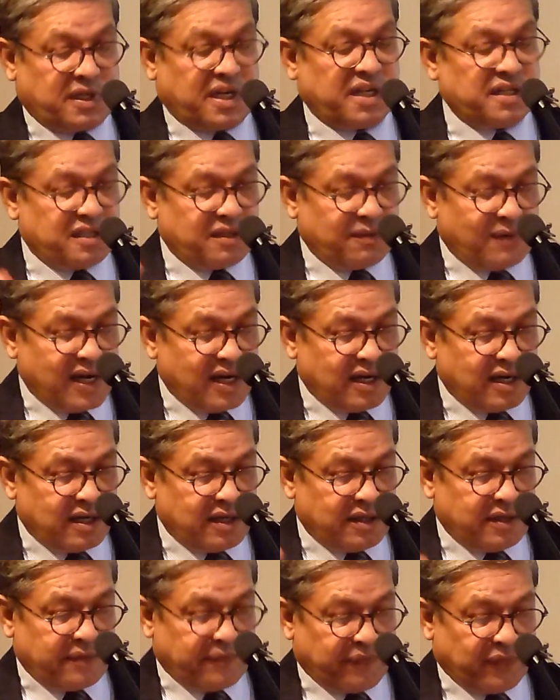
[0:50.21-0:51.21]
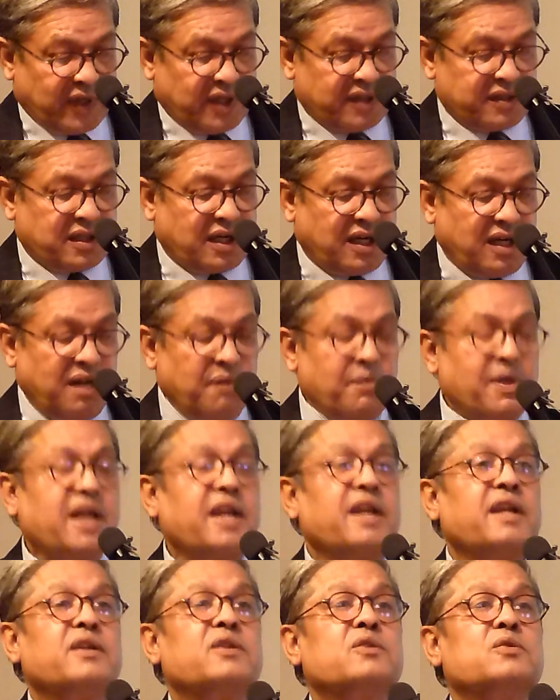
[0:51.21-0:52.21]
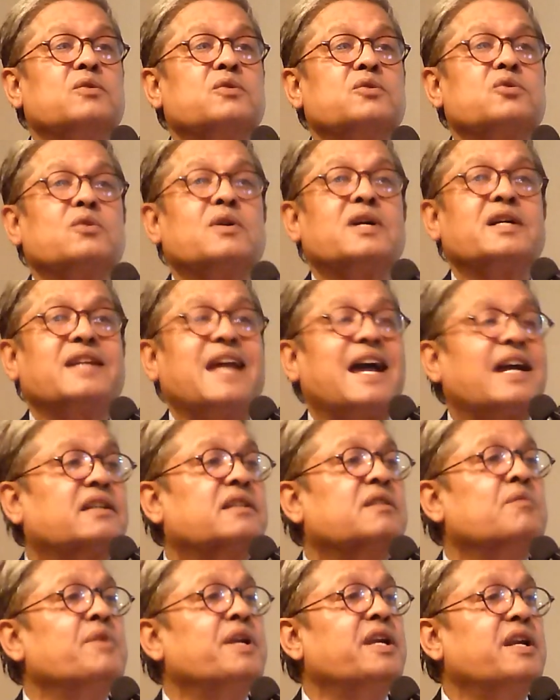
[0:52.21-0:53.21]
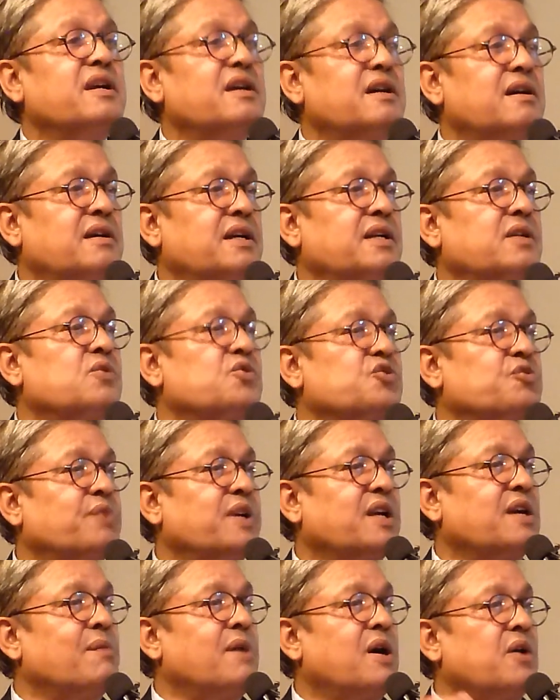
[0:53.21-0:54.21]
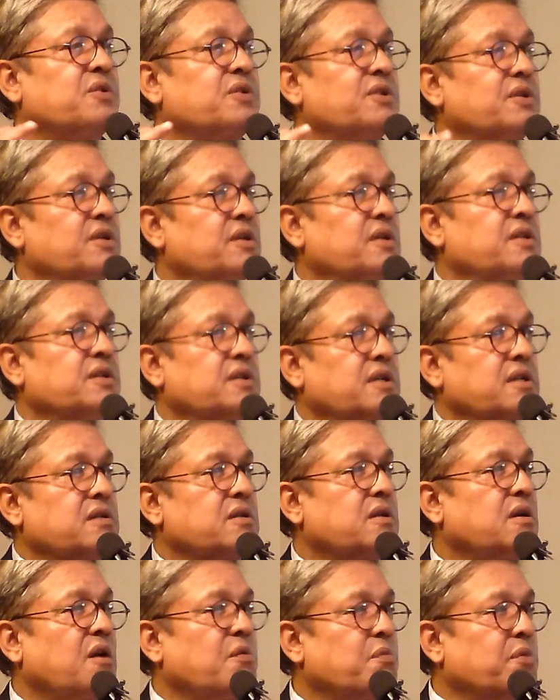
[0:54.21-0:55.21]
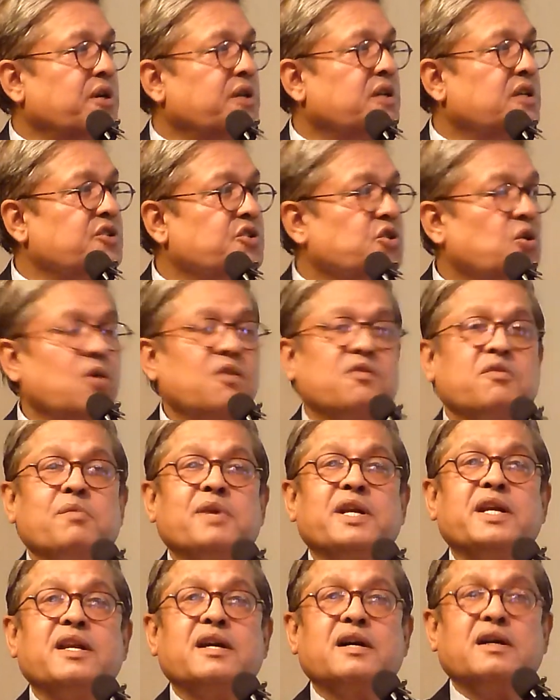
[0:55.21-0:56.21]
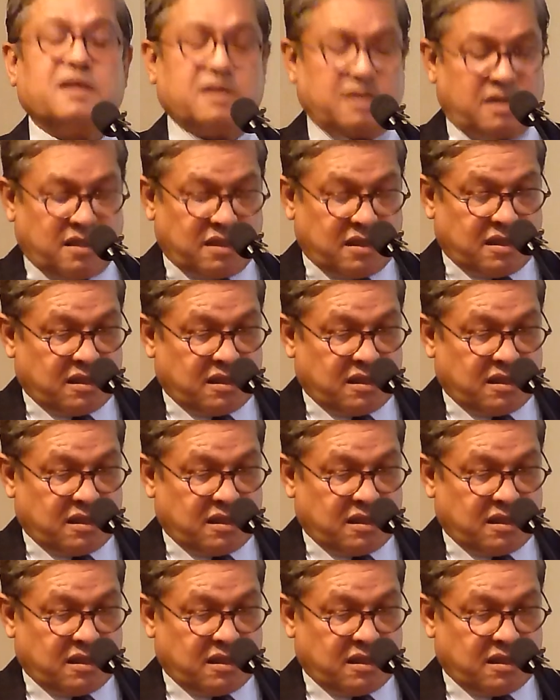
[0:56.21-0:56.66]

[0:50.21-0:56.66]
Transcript: Kejriwal, suddenly beginning to, to attack the media and to speak about corporate control of the media